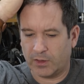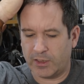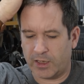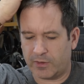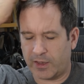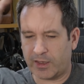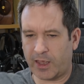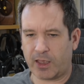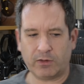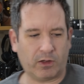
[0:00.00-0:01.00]
Yeah, they
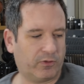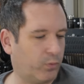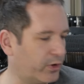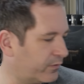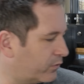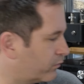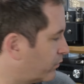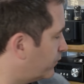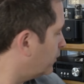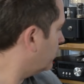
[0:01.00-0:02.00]
can. One I've got to
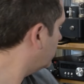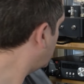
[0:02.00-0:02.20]
review.